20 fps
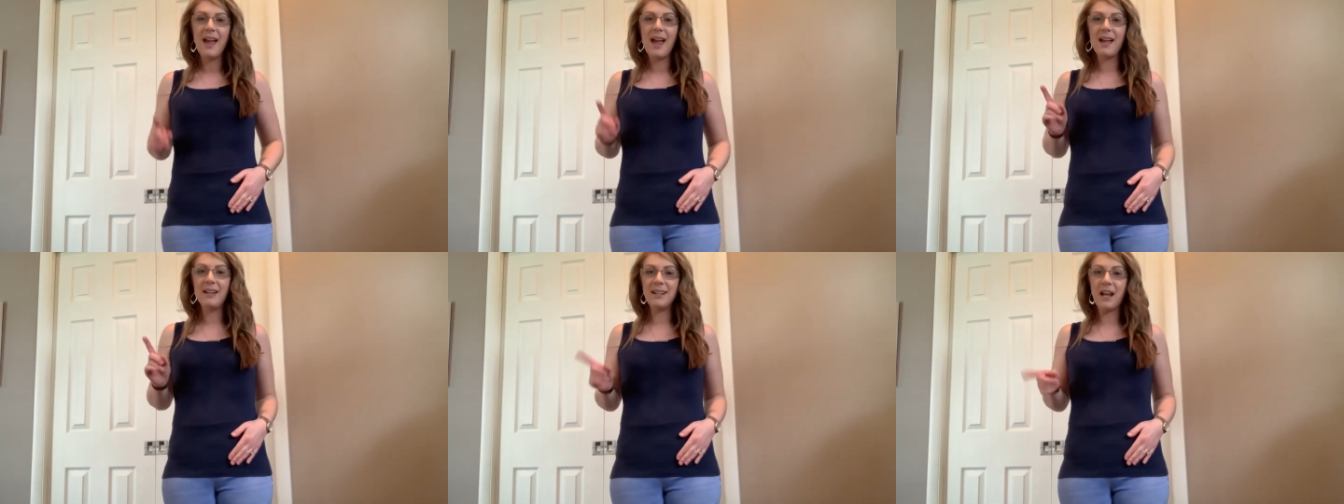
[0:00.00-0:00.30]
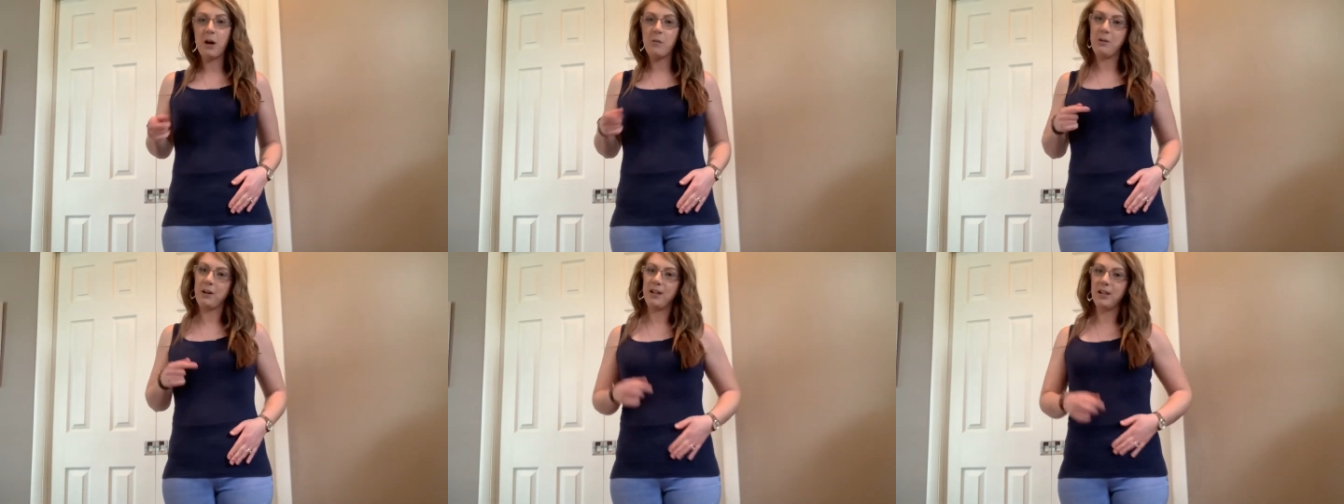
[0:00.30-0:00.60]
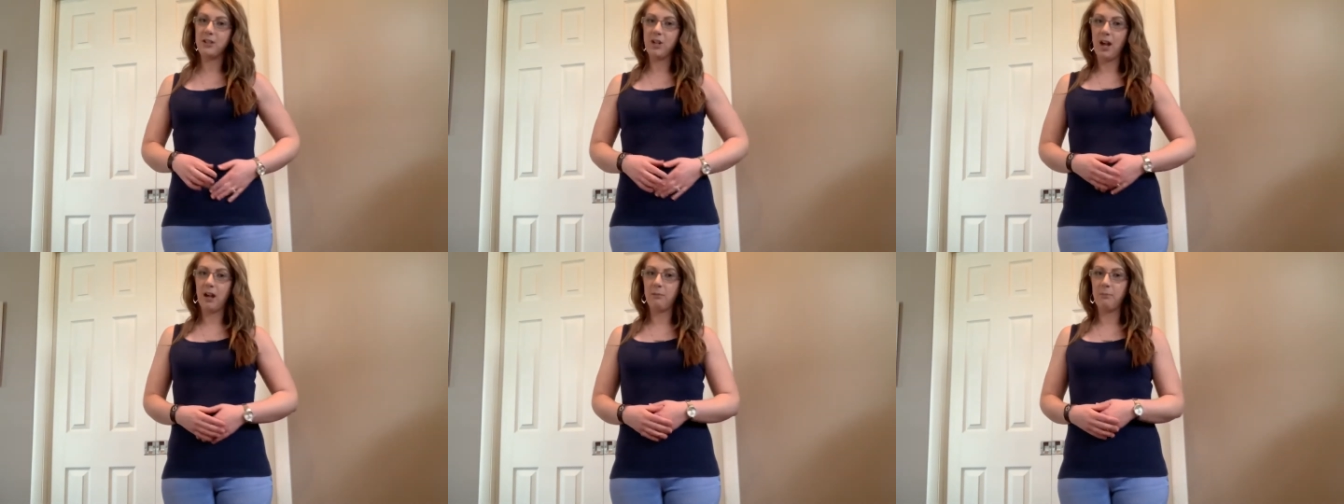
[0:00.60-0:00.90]
And now we're
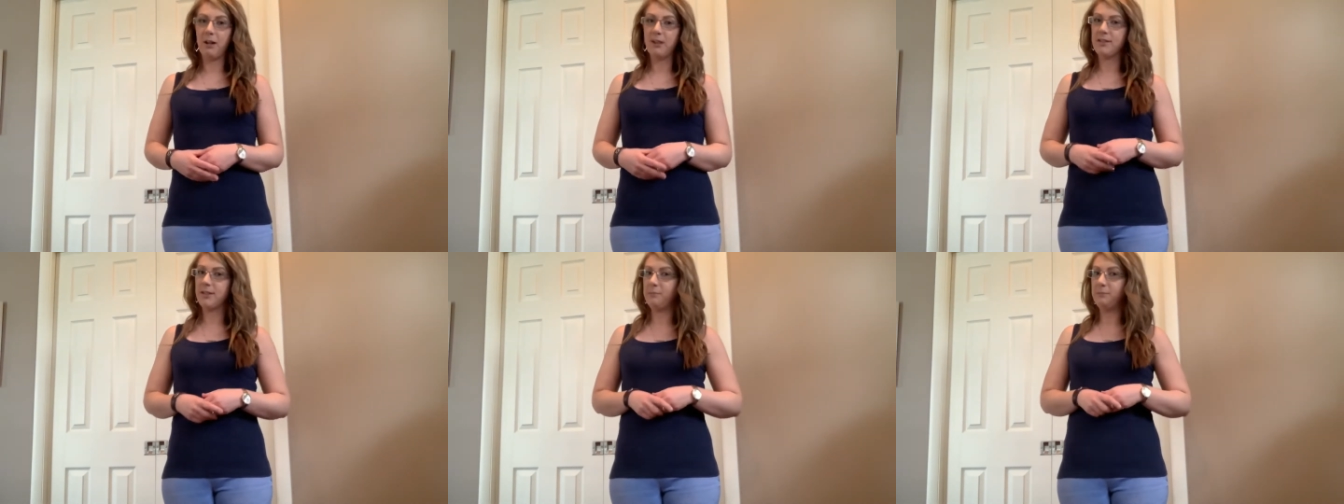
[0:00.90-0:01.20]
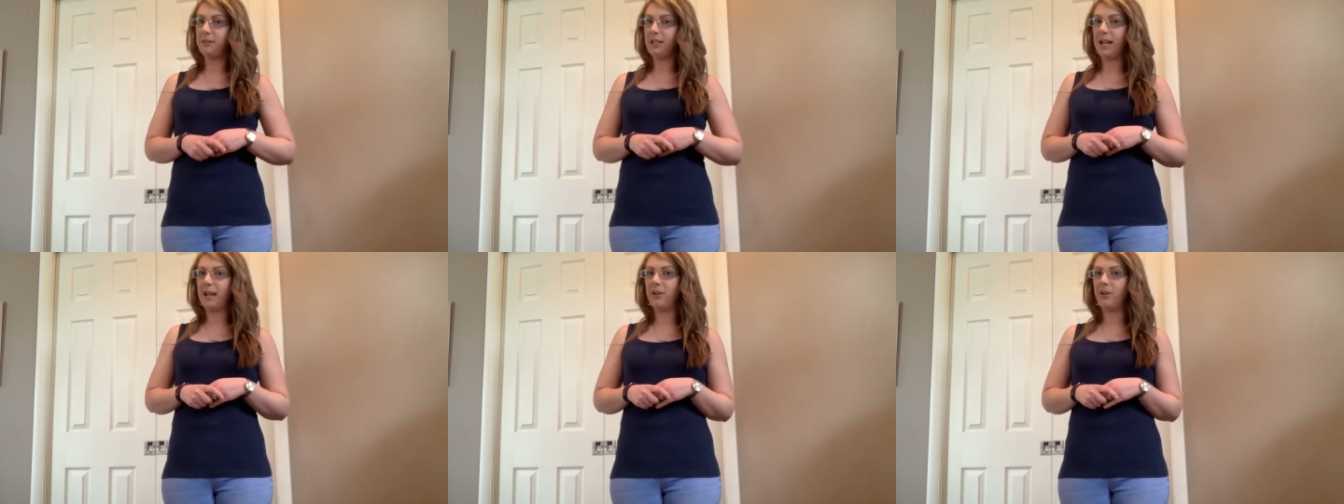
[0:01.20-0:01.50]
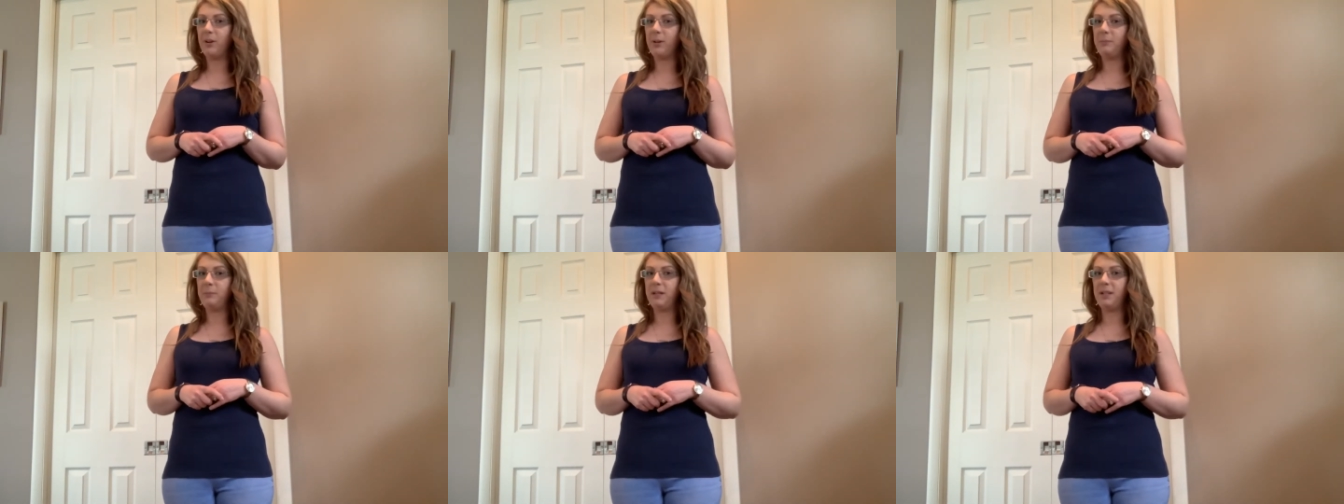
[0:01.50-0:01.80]
going to talk about some
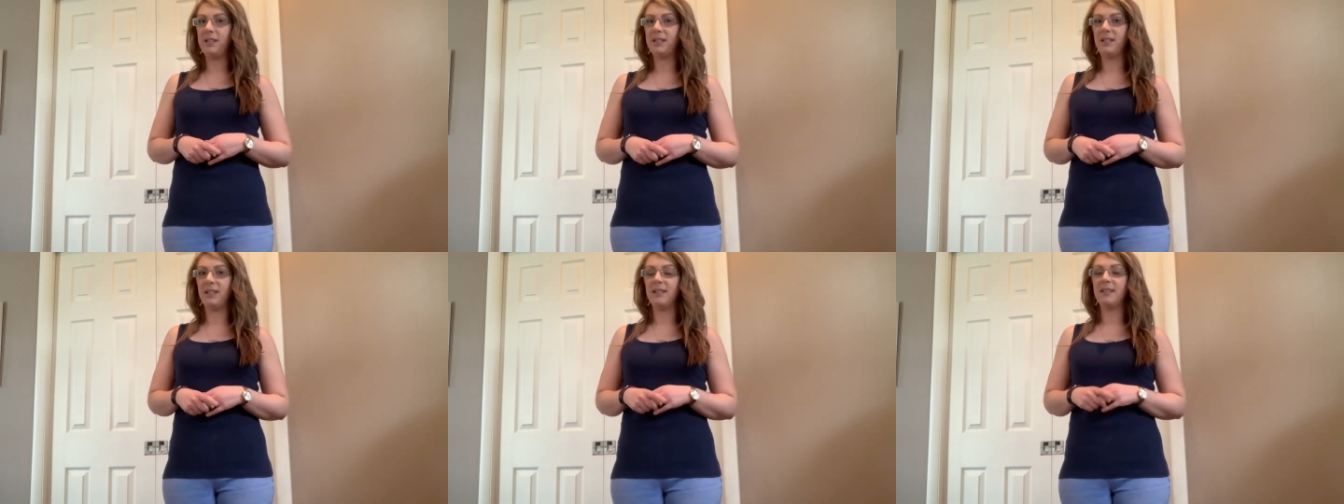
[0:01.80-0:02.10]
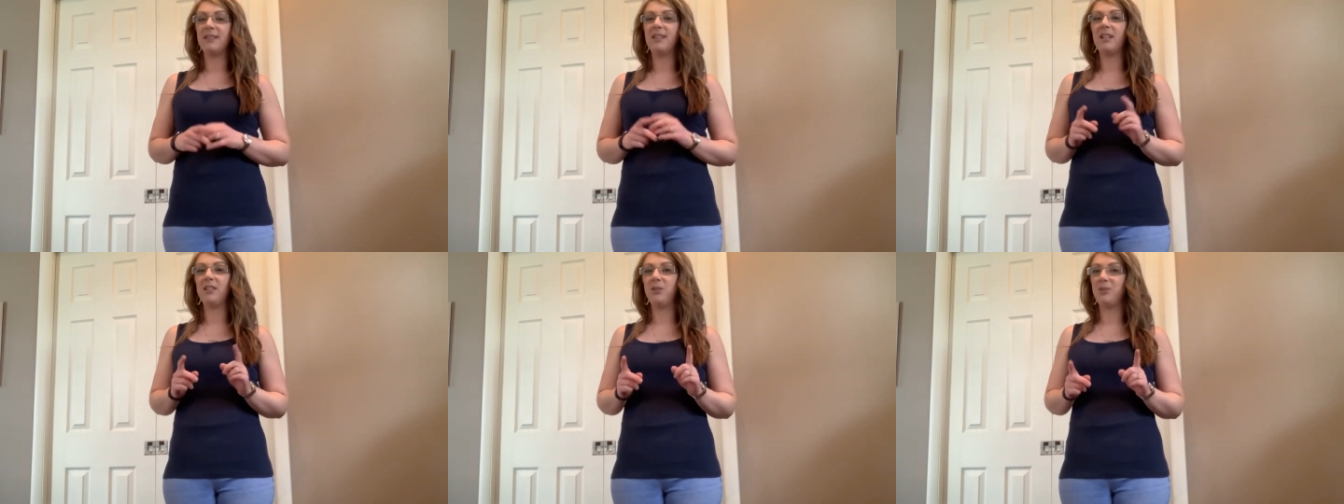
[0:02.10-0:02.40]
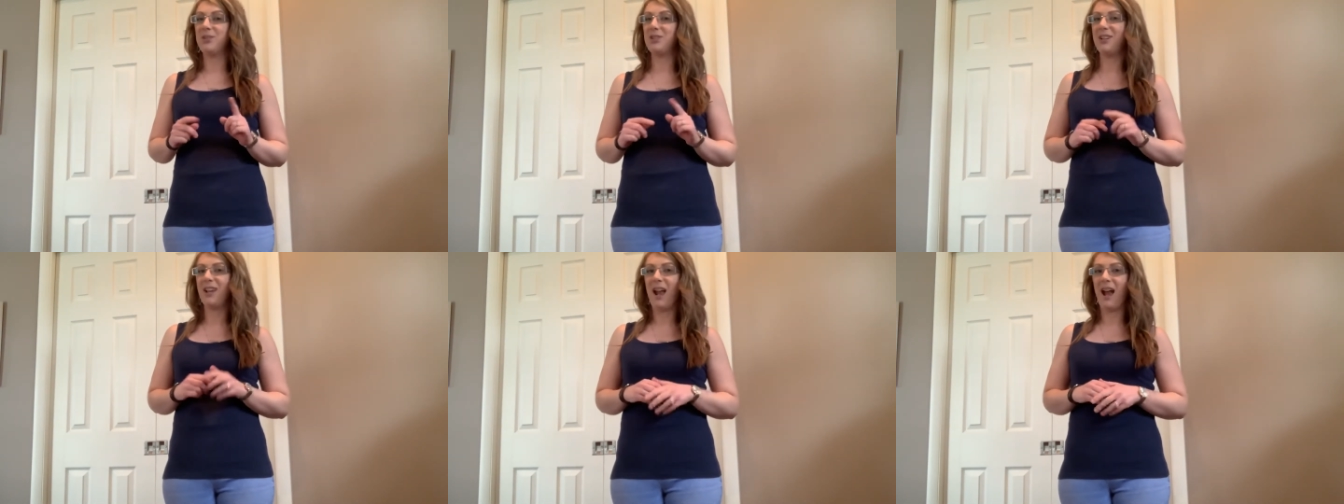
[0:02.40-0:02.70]
layering pieces that you
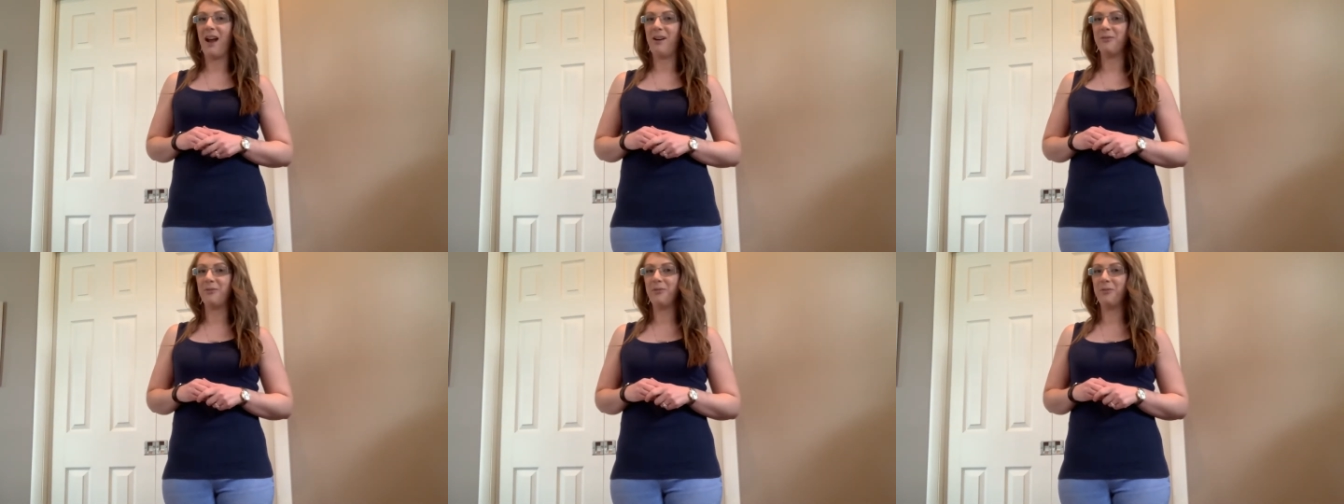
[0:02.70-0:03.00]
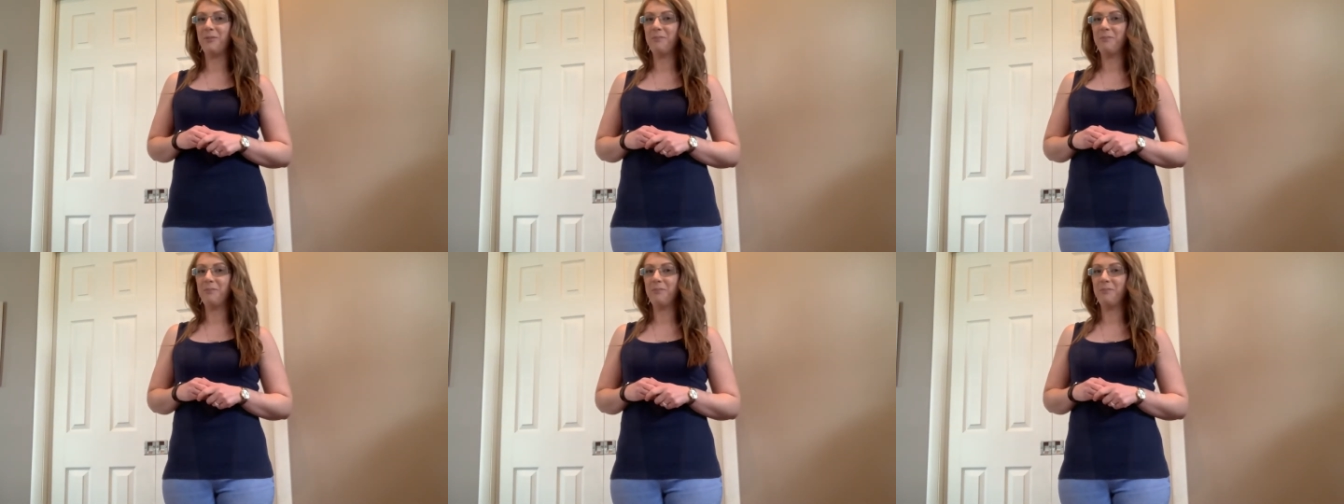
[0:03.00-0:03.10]
should have.